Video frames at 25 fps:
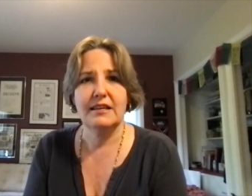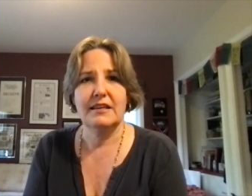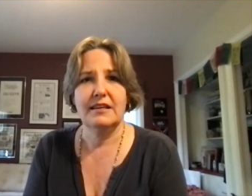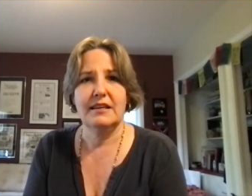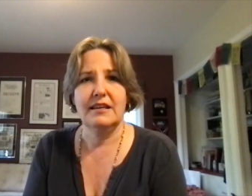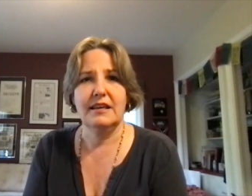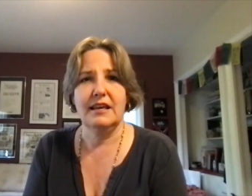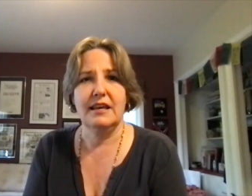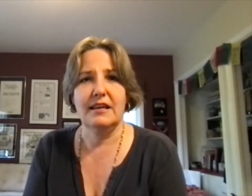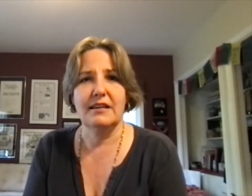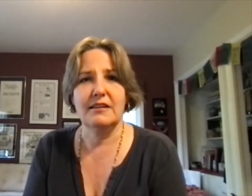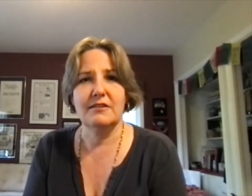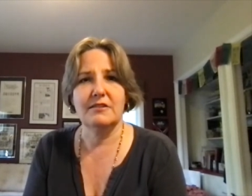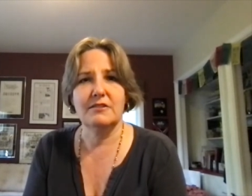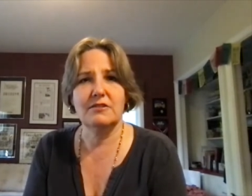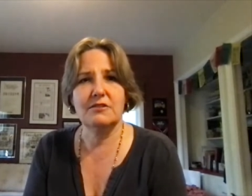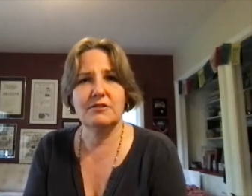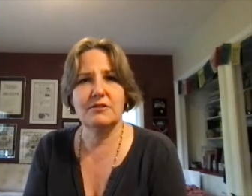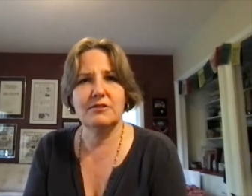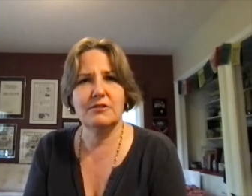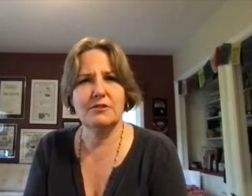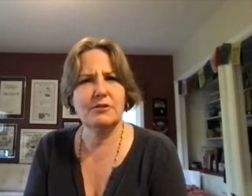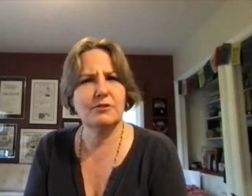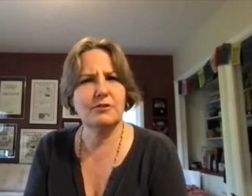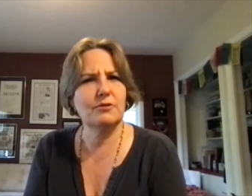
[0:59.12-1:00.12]
and
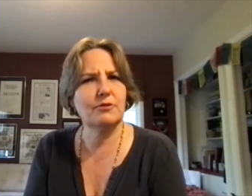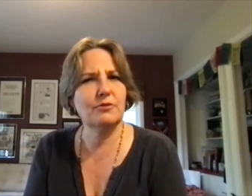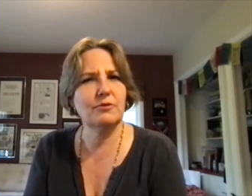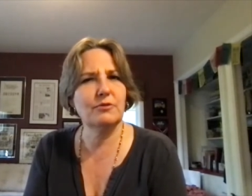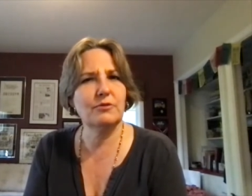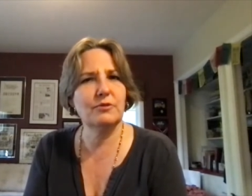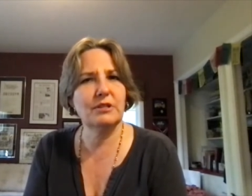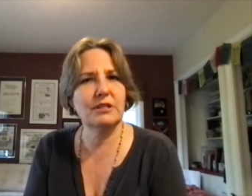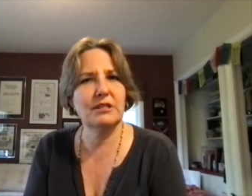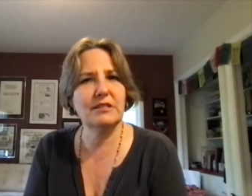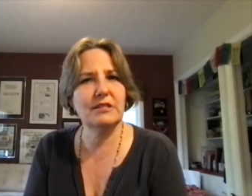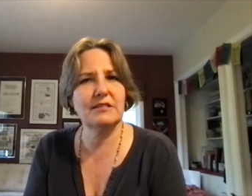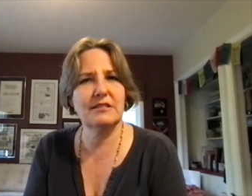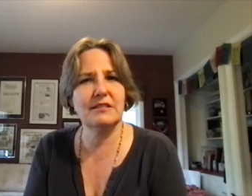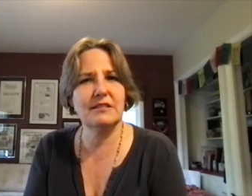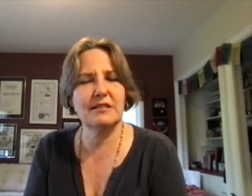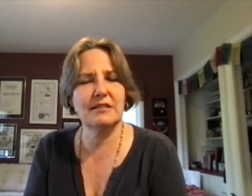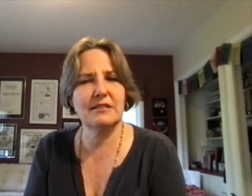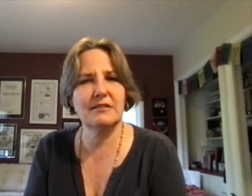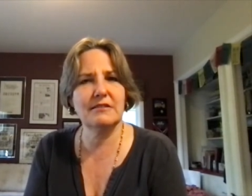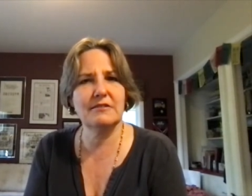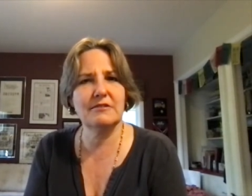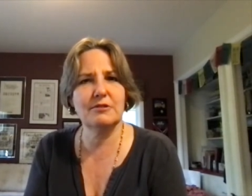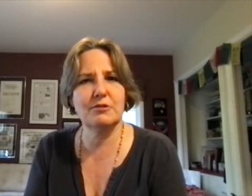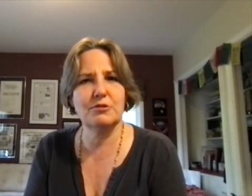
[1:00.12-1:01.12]
to
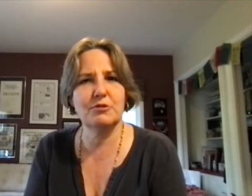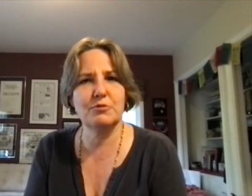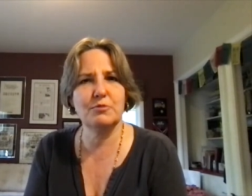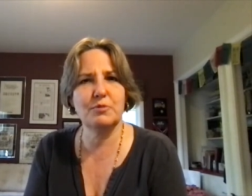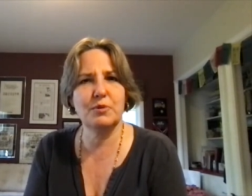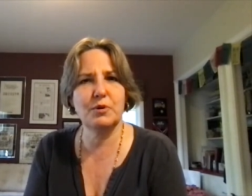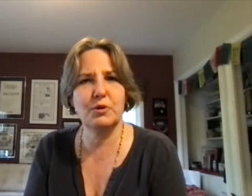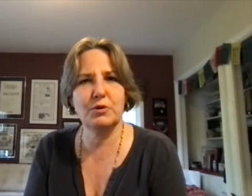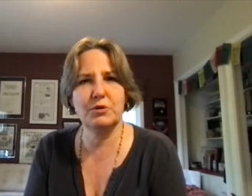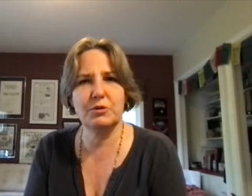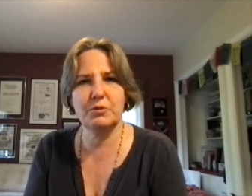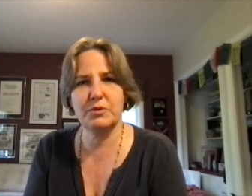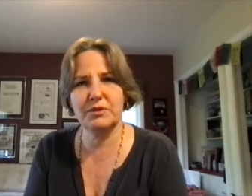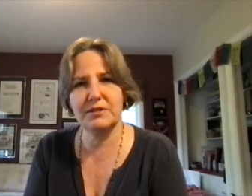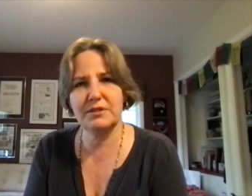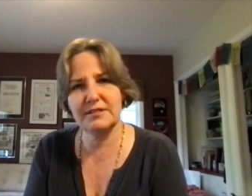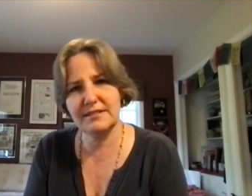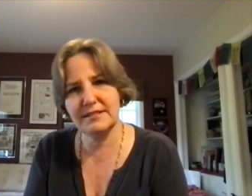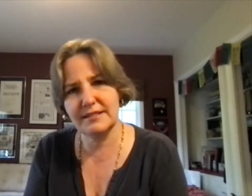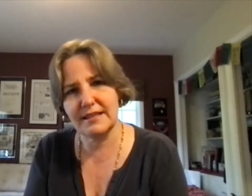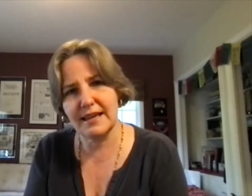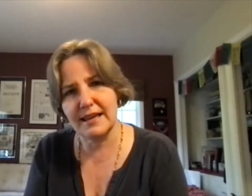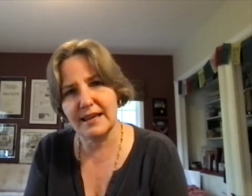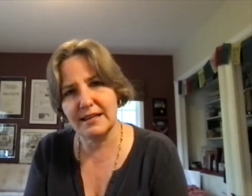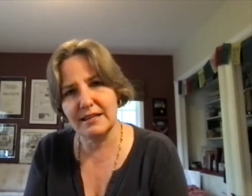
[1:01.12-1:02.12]
listen to both what's
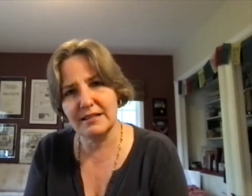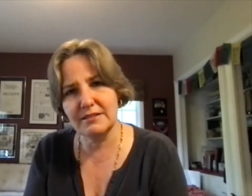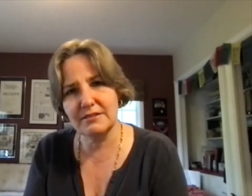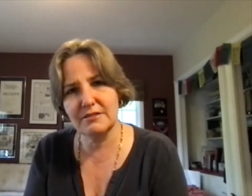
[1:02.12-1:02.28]
said and